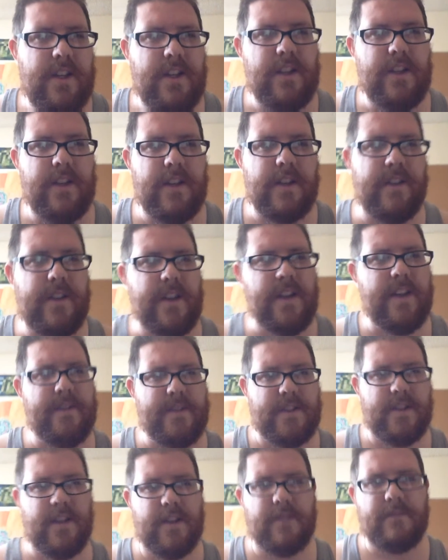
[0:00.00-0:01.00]
They
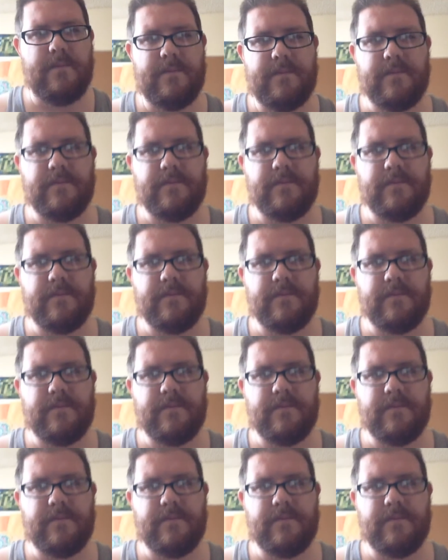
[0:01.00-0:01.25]
have to